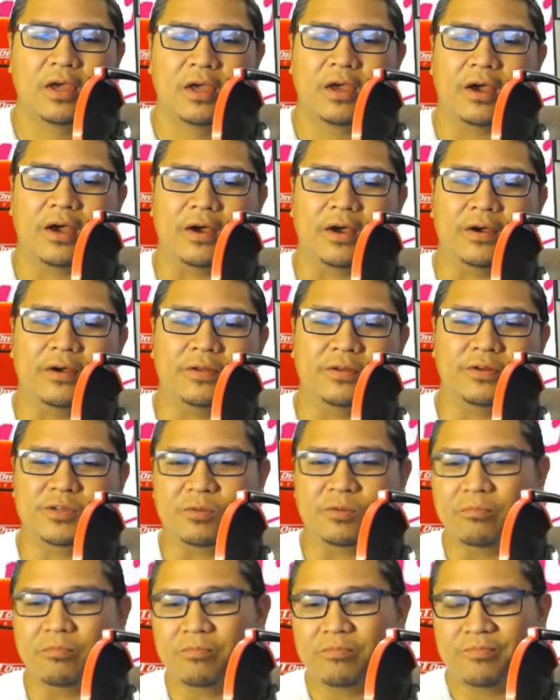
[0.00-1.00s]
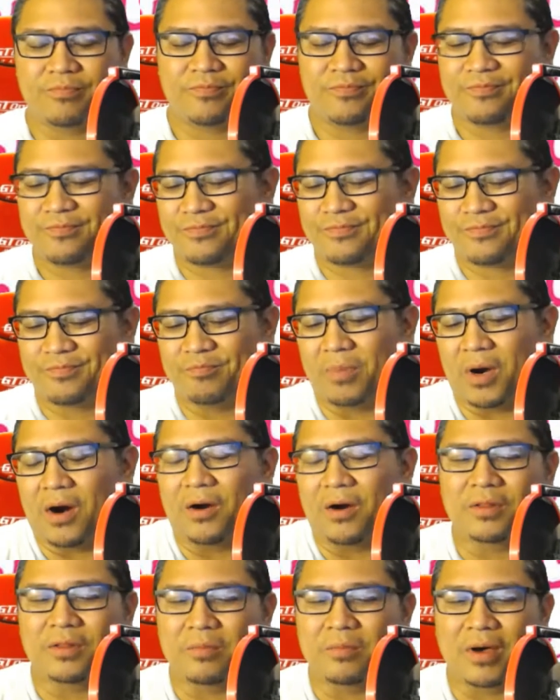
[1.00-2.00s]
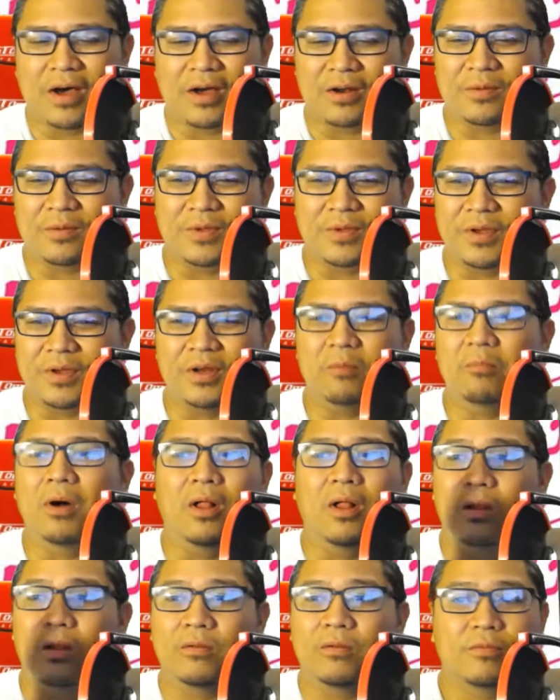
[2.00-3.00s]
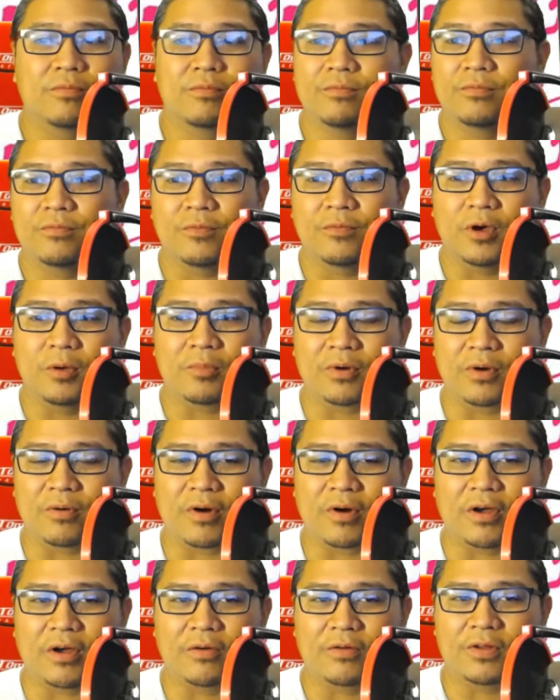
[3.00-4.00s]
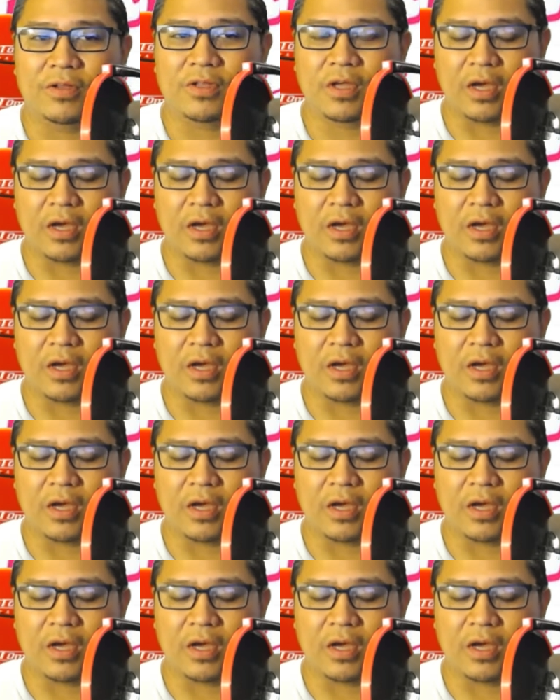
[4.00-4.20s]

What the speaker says: There's a bar at the bottom. You hit a ball up and around.